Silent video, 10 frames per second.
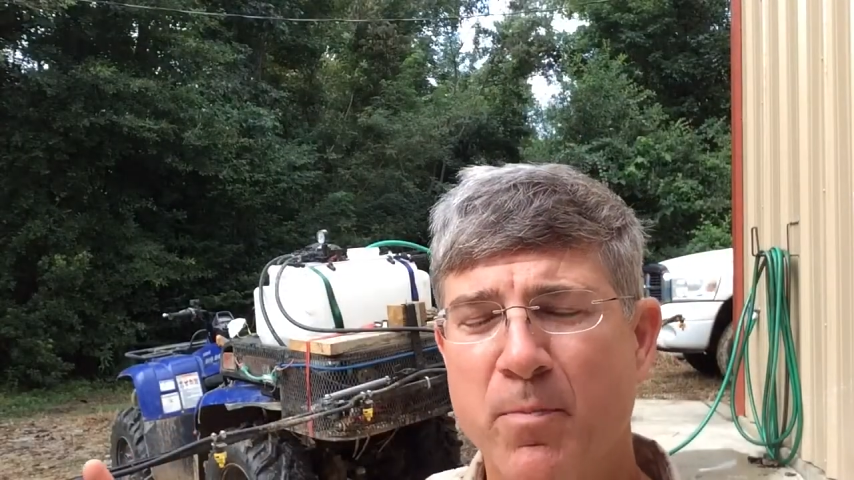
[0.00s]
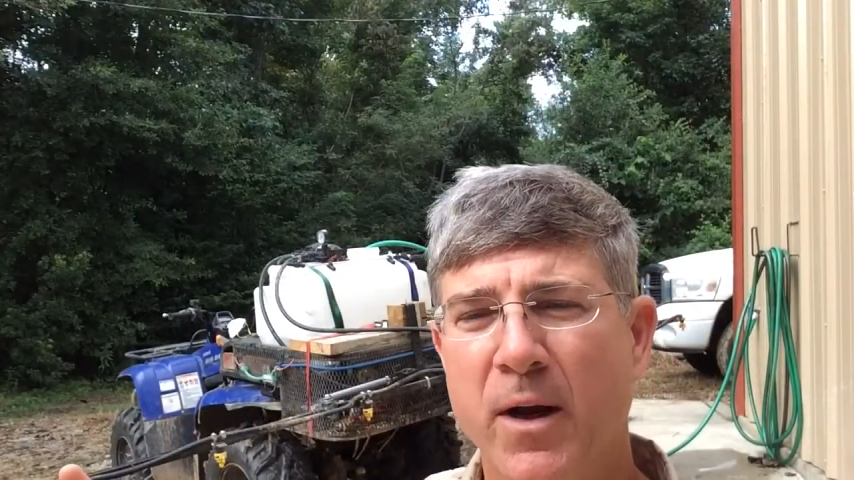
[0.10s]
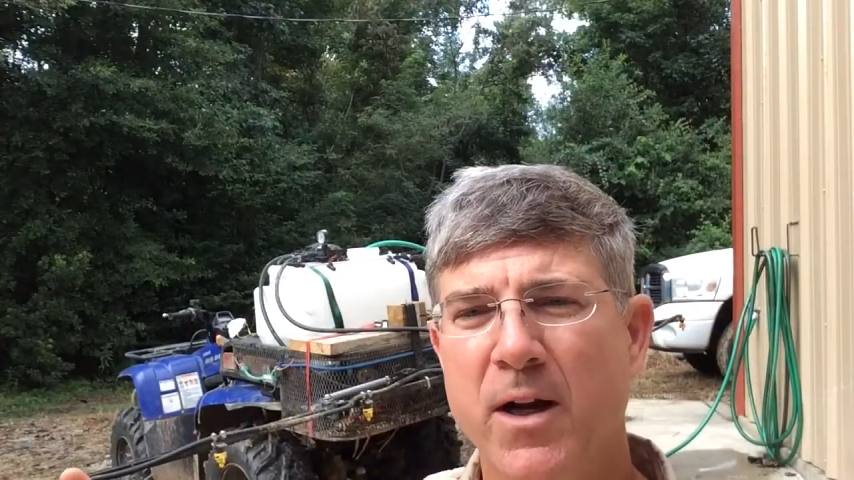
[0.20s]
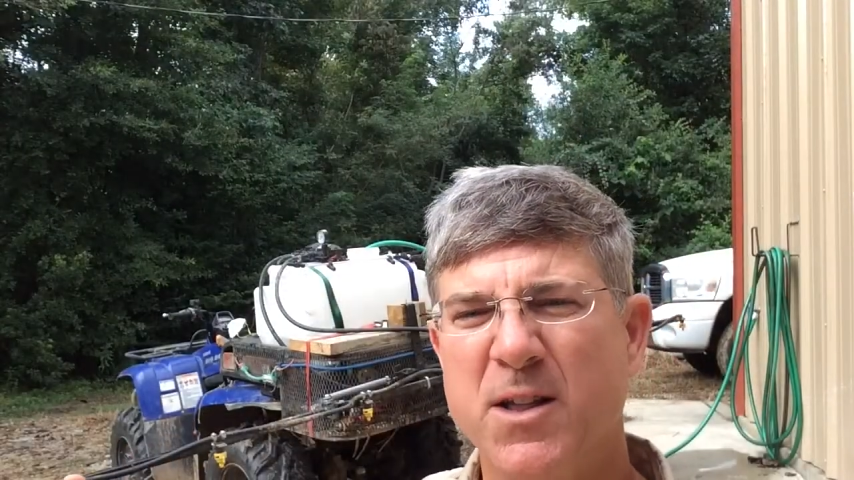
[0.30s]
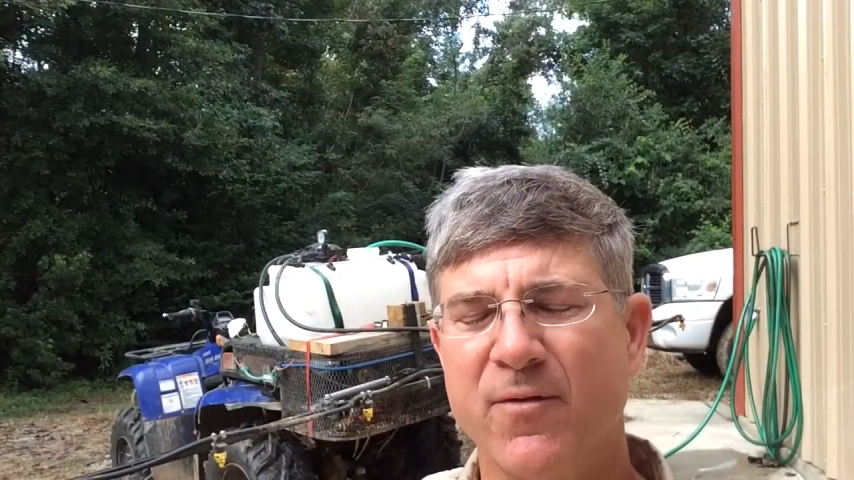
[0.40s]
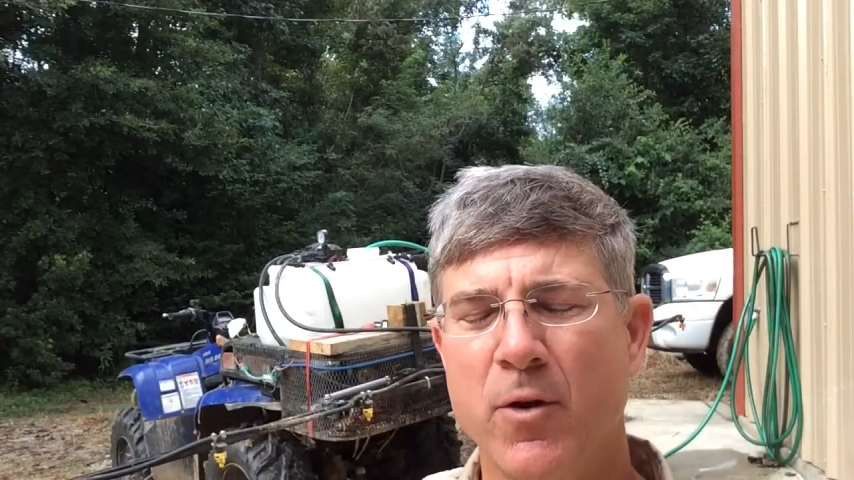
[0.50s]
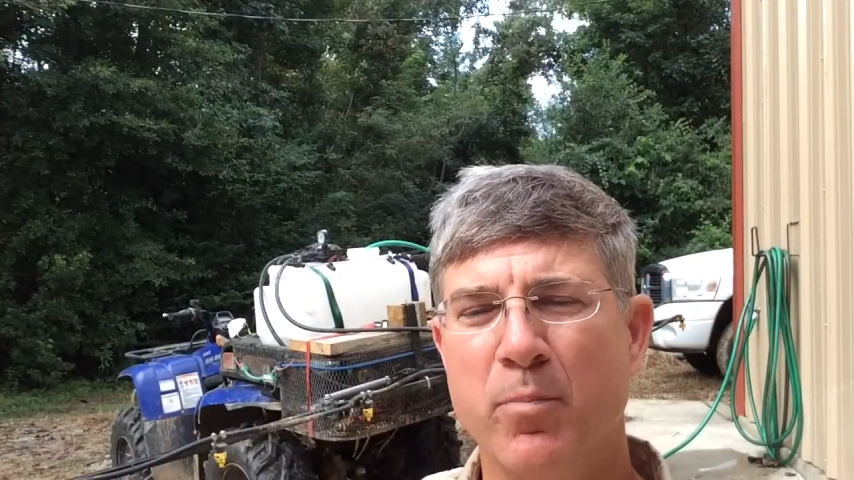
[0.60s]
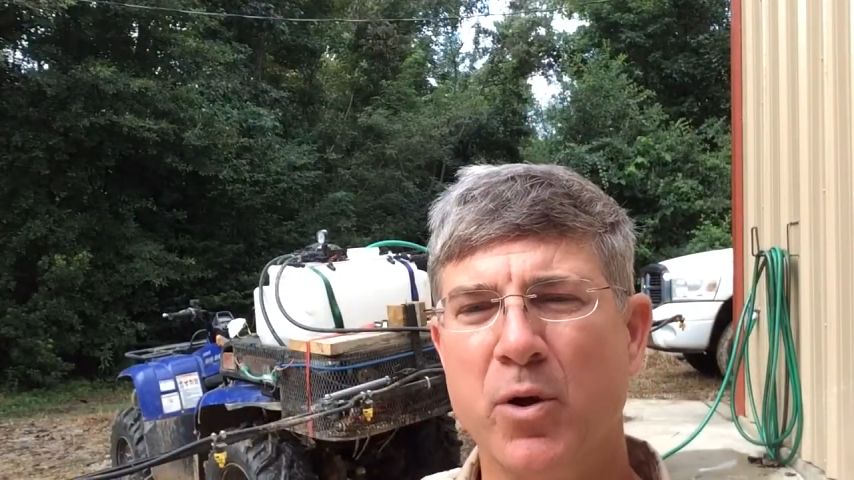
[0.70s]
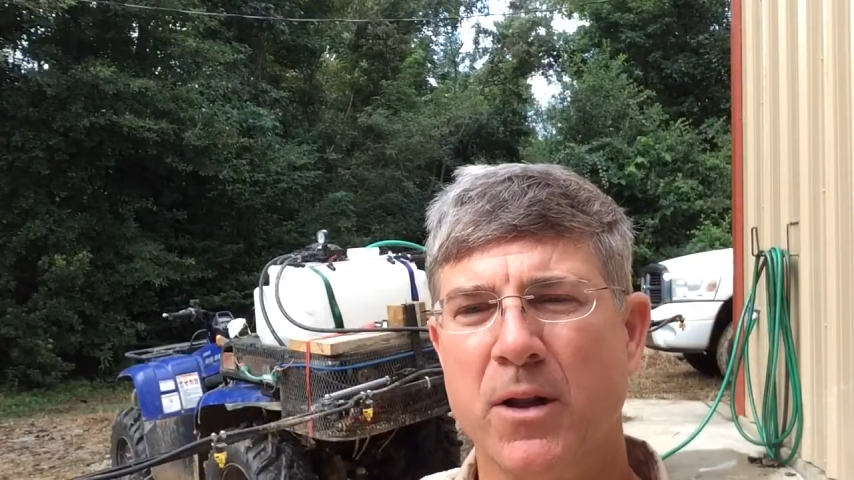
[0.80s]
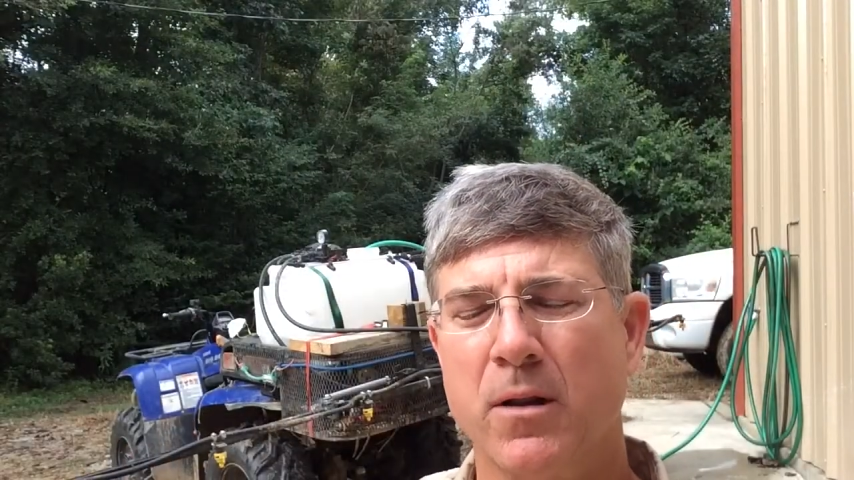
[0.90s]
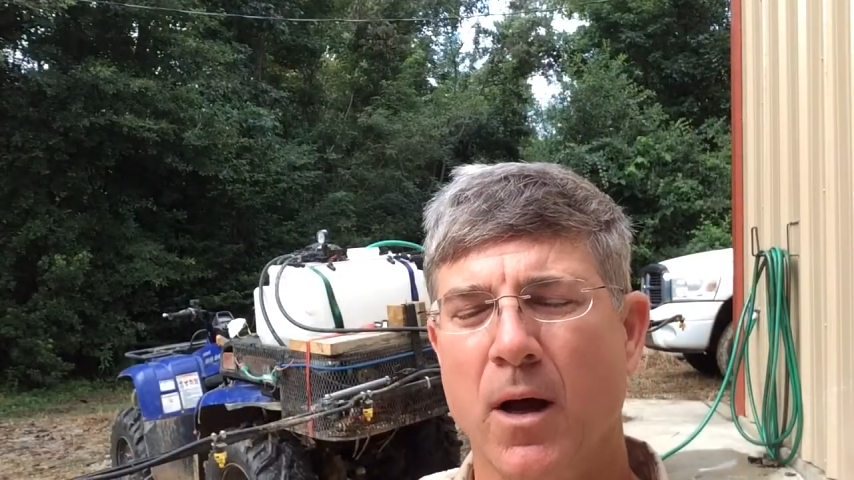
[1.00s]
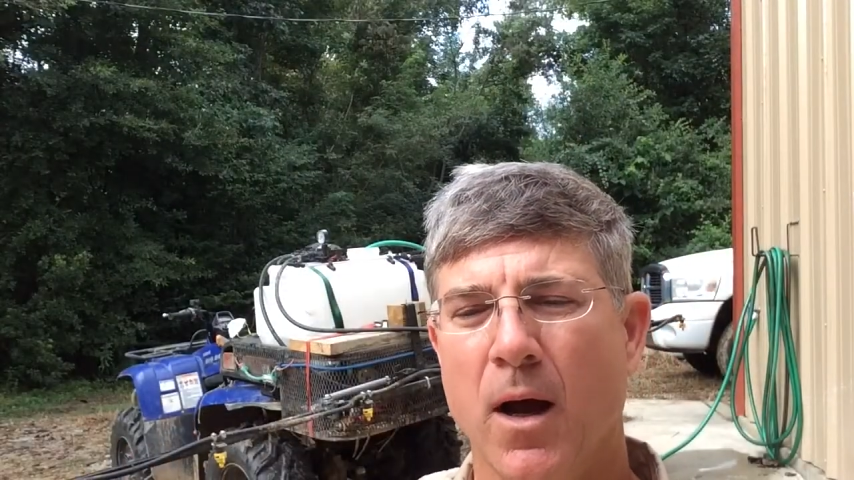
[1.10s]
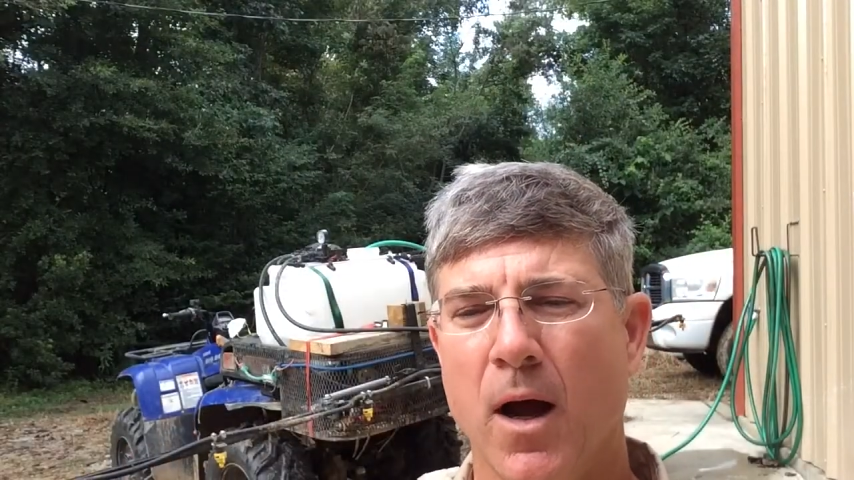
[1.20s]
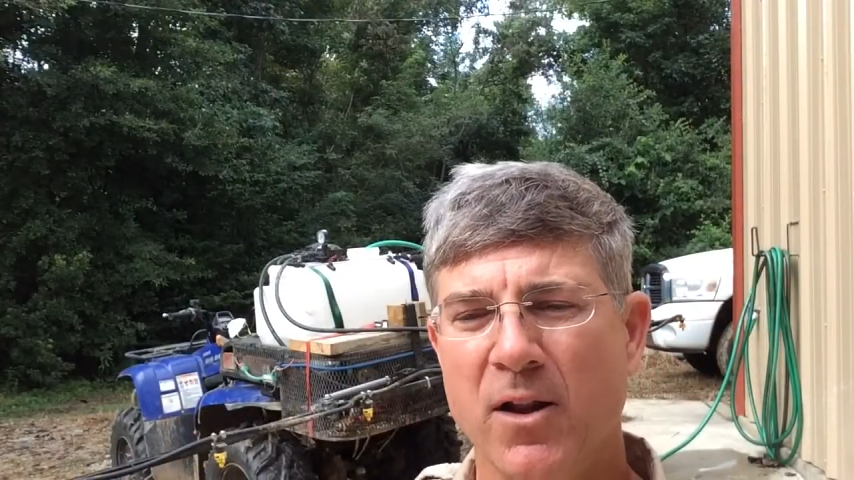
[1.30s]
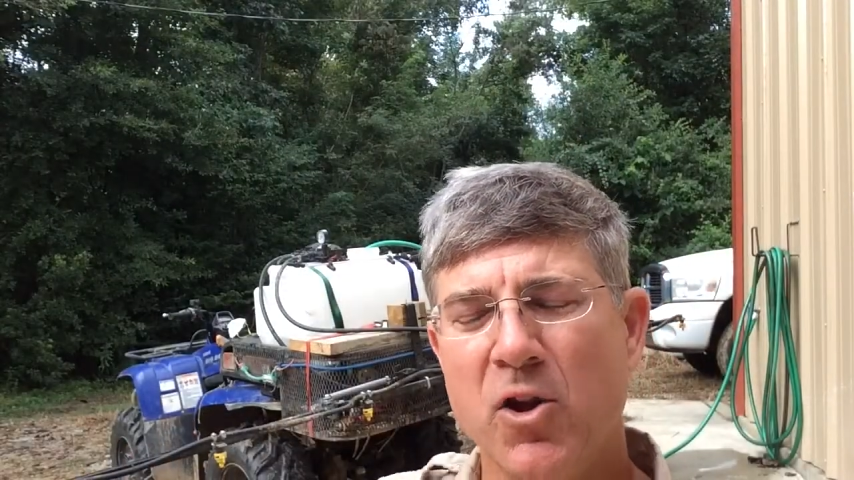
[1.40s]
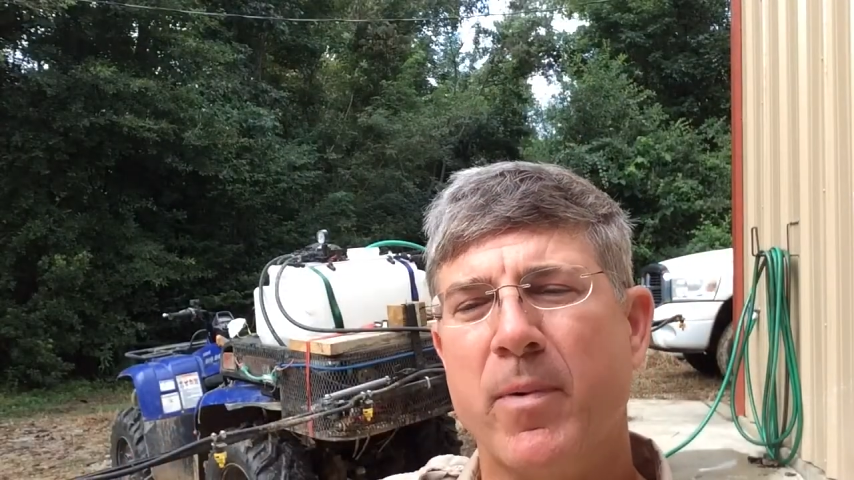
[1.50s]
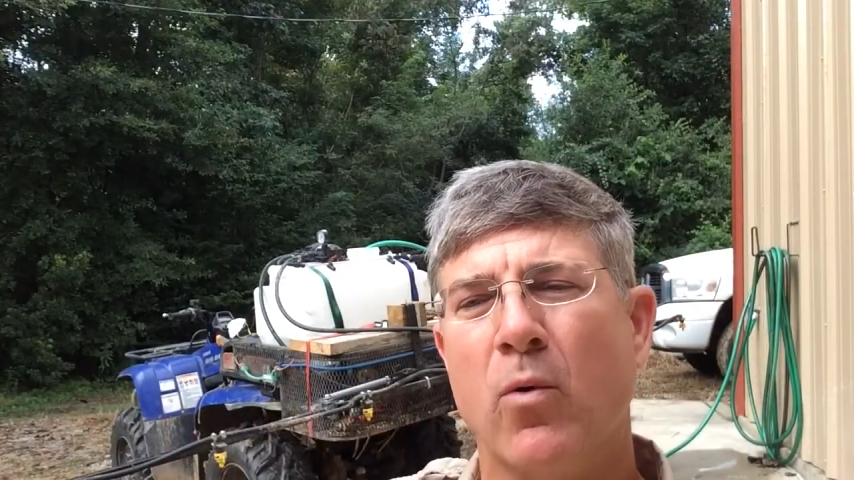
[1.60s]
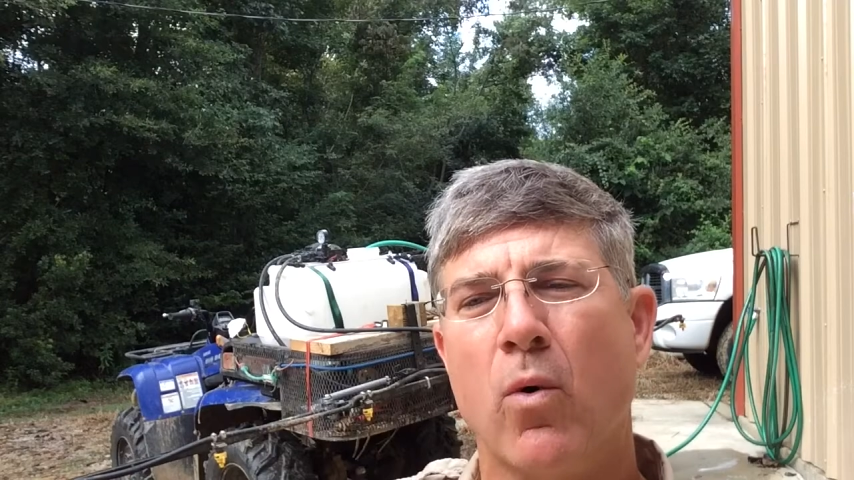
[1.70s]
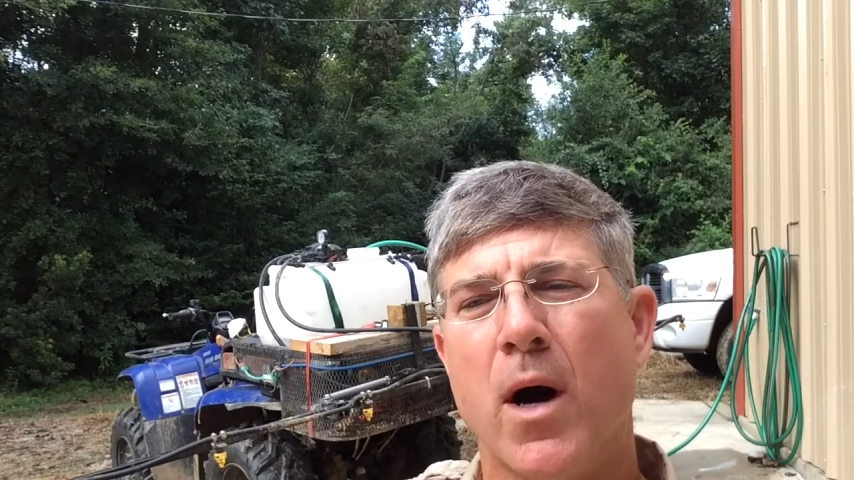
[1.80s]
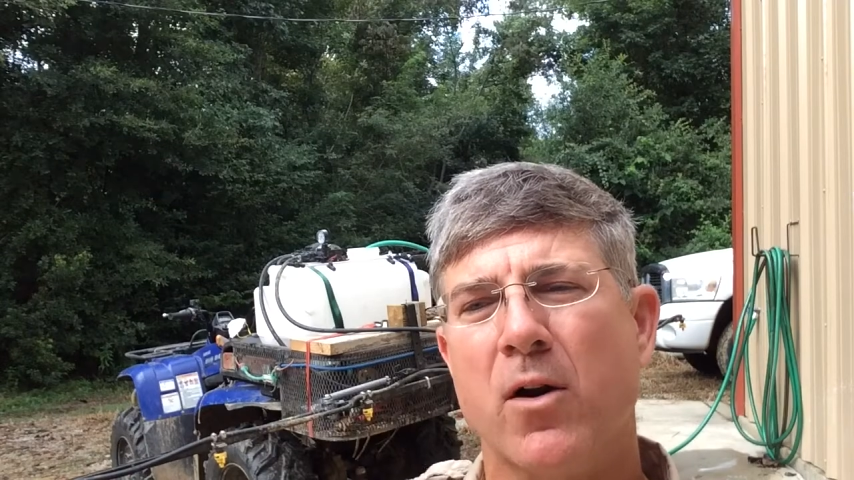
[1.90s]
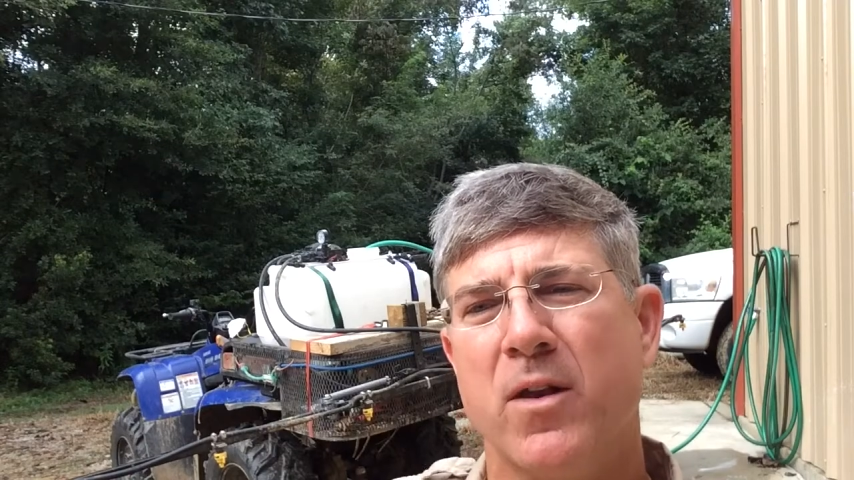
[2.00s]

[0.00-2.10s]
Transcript: because if you put a little bit of water,